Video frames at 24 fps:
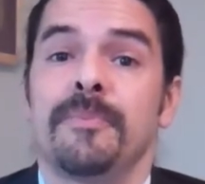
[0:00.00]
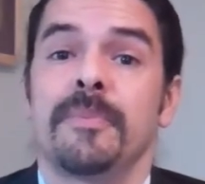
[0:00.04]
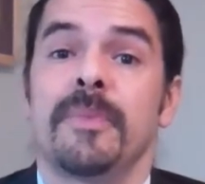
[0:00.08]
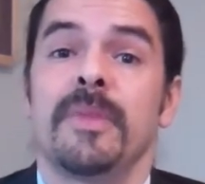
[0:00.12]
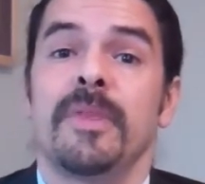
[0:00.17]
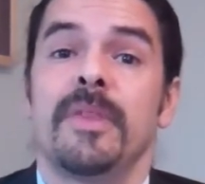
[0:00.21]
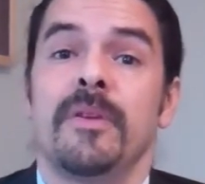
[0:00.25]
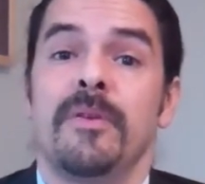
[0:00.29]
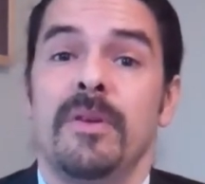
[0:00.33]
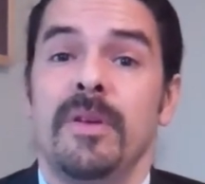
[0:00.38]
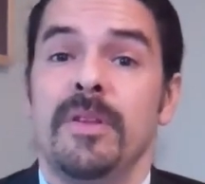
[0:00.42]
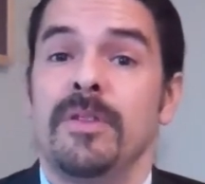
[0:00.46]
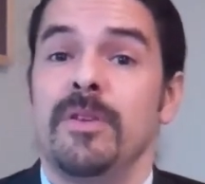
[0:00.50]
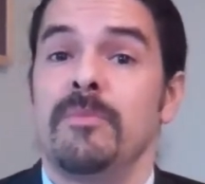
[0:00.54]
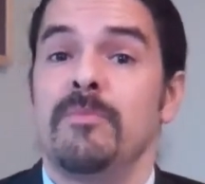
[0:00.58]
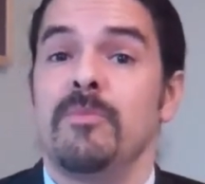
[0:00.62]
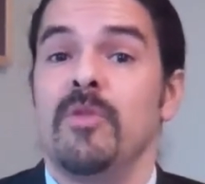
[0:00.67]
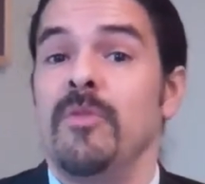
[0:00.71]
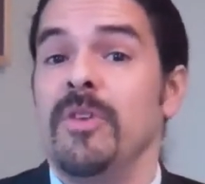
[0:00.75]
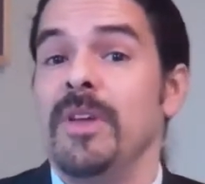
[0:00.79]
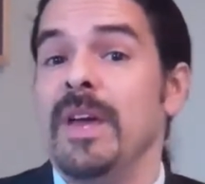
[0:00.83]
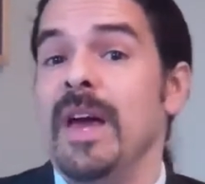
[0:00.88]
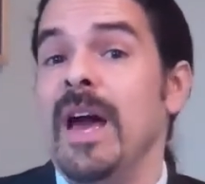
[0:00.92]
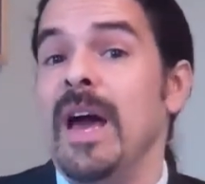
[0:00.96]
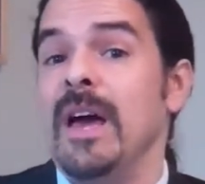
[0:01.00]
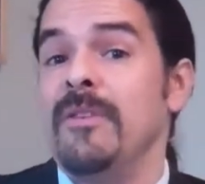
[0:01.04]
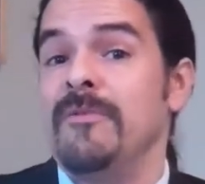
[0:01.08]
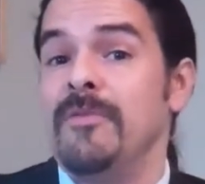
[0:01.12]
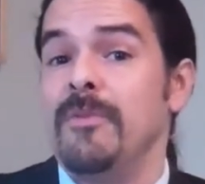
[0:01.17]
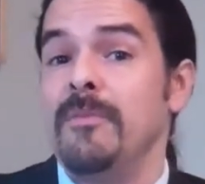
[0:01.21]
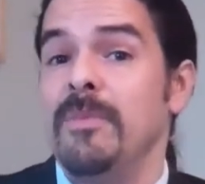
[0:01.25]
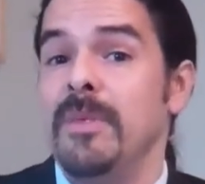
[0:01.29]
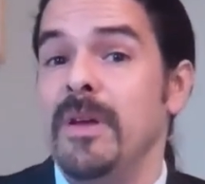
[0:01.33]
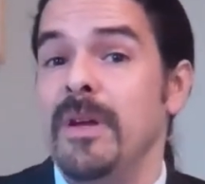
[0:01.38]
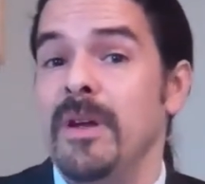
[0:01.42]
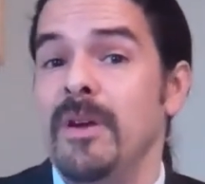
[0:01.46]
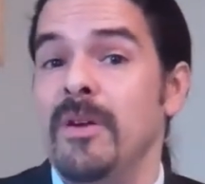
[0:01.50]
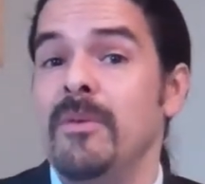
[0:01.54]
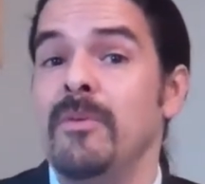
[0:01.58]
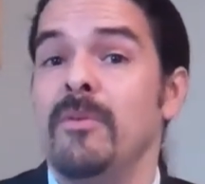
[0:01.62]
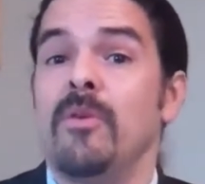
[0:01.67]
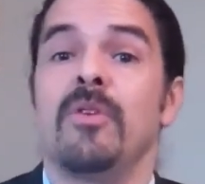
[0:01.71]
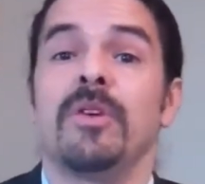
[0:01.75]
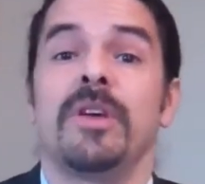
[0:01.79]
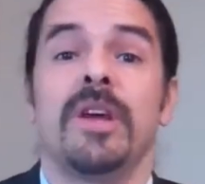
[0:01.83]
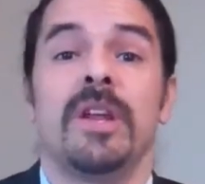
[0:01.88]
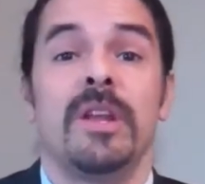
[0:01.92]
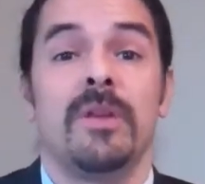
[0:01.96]
they're either moving on from there
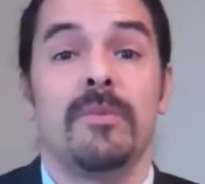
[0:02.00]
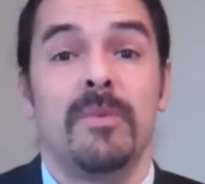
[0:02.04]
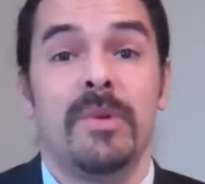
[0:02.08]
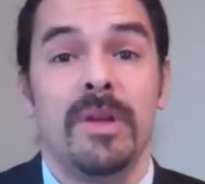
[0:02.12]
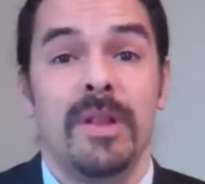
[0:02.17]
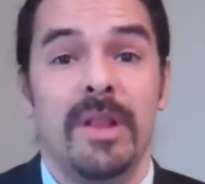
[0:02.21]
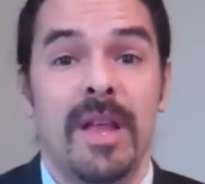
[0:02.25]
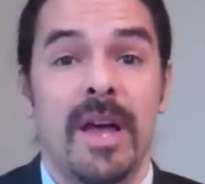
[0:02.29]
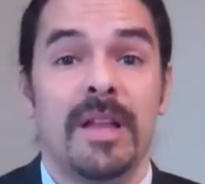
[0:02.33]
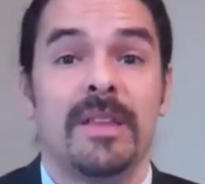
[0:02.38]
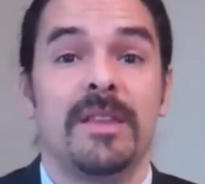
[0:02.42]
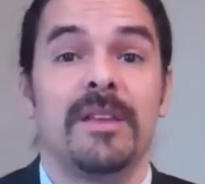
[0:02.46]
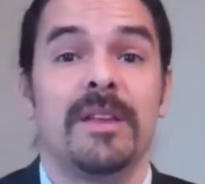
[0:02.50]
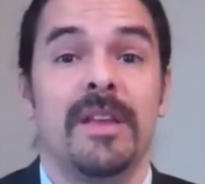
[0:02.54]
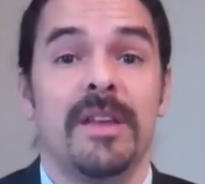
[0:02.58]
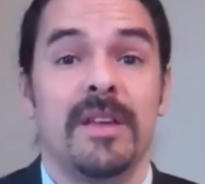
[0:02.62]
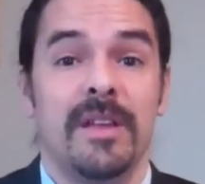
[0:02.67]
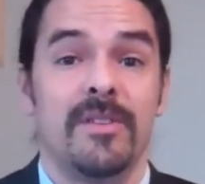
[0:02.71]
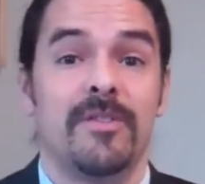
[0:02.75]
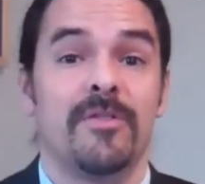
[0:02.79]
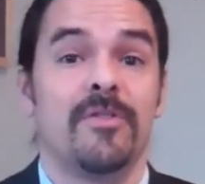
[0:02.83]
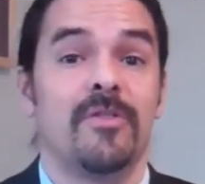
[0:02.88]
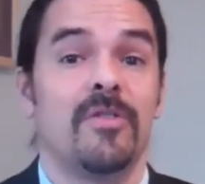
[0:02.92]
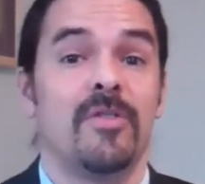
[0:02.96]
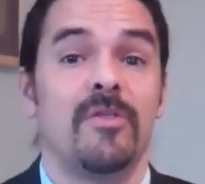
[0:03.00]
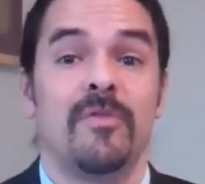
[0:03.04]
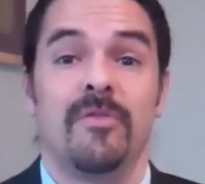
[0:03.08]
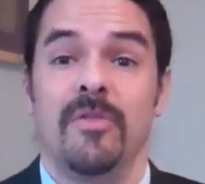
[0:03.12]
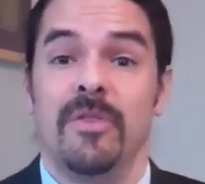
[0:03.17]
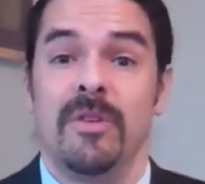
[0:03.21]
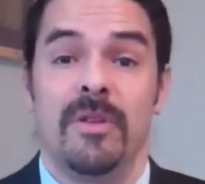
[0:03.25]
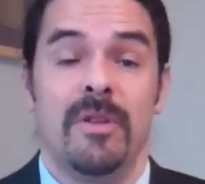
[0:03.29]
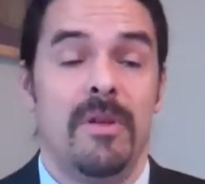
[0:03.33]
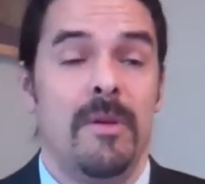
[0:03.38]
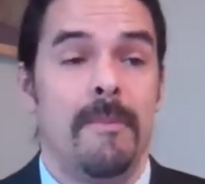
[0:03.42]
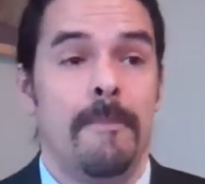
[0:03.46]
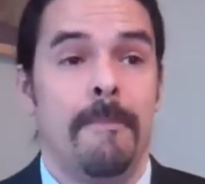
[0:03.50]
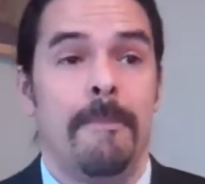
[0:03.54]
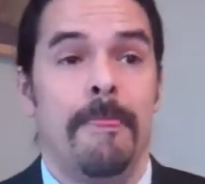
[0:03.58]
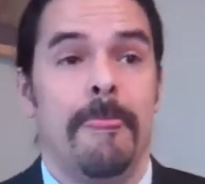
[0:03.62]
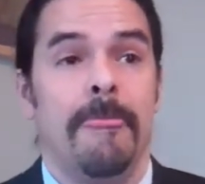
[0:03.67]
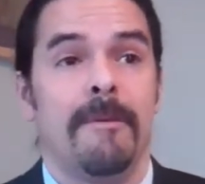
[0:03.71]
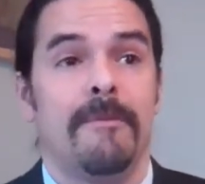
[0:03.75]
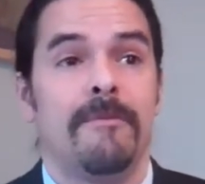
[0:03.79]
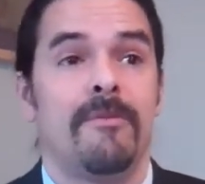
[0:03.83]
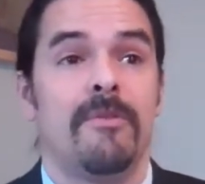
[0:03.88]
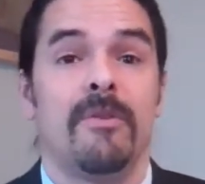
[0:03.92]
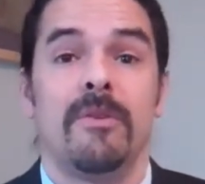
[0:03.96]
or getting reelected and can serve
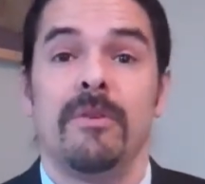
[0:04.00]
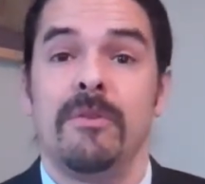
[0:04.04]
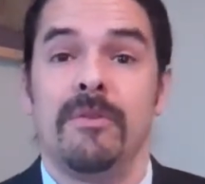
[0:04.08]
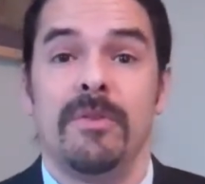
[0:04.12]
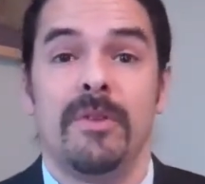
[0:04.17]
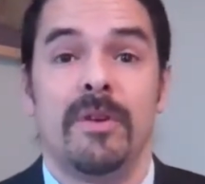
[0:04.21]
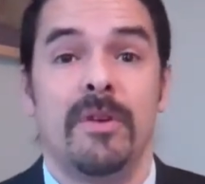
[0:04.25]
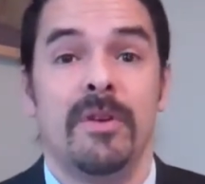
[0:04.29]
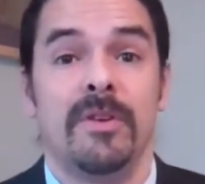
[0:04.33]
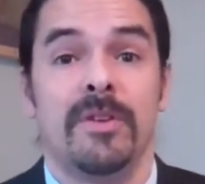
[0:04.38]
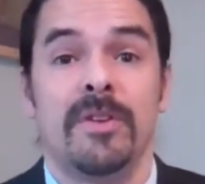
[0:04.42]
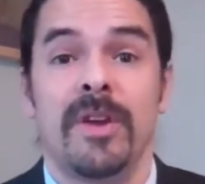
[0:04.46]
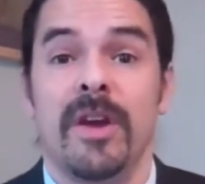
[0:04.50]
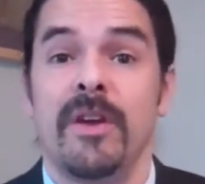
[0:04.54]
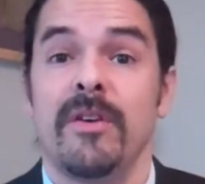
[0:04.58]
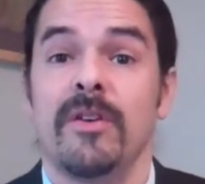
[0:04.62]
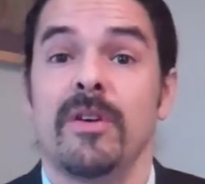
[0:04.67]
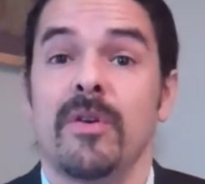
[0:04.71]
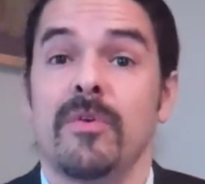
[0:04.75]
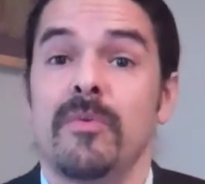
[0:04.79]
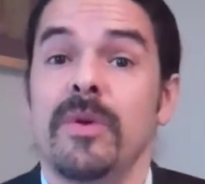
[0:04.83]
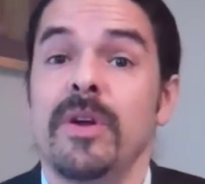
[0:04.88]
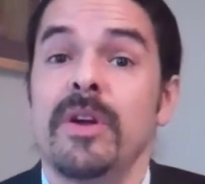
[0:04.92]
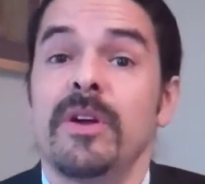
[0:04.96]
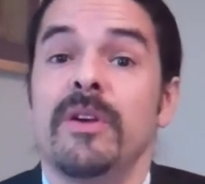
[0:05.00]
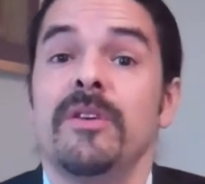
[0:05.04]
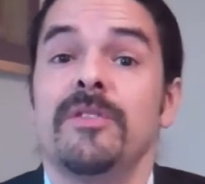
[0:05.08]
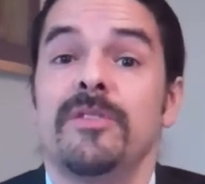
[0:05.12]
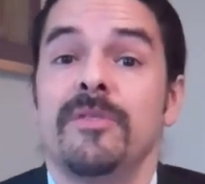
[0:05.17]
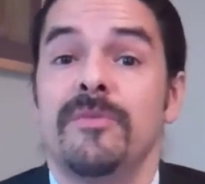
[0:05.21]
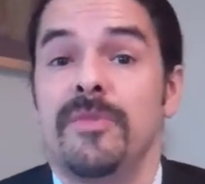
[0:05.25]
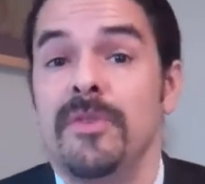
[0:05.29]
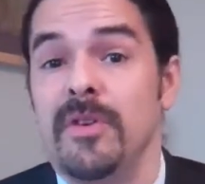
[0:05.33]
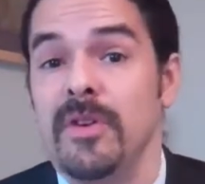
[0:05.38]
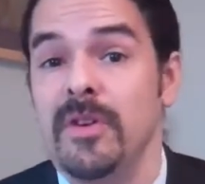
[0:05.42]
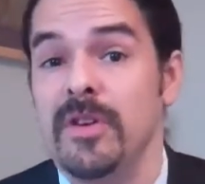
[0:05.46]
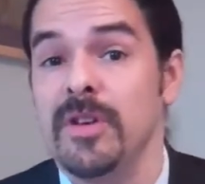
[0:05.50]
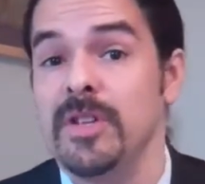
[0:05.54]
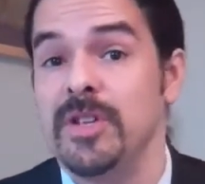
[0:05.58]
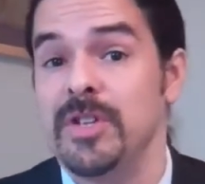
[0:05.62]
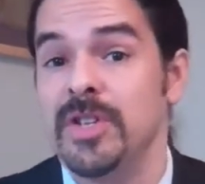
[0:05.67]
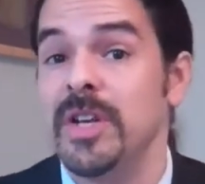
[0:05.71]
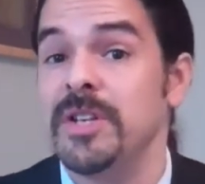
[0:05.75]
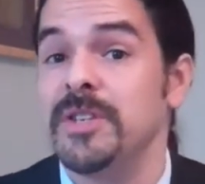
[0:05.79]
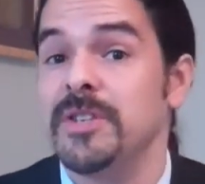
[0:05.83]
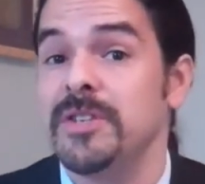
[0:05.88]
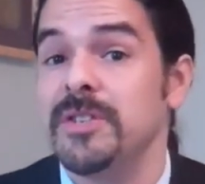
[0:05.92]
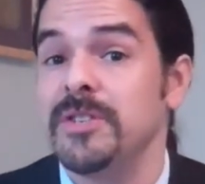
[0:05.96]
for their entire careers if they're good
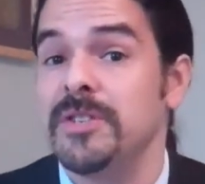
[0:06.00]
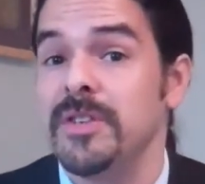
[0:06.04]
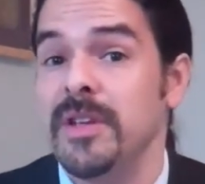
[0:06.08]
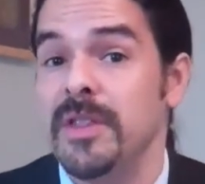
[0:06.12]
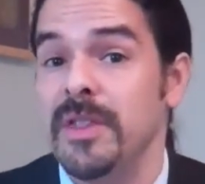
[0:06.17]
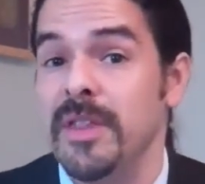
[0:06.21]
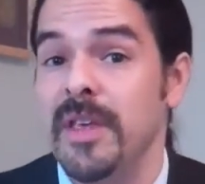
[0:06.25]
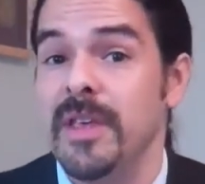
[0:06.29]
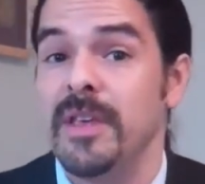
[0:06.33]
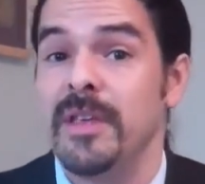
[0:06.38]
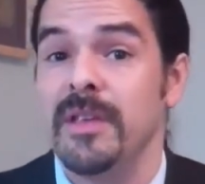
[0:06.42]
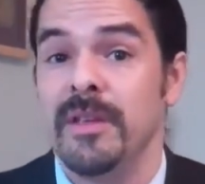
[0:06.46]
judges, and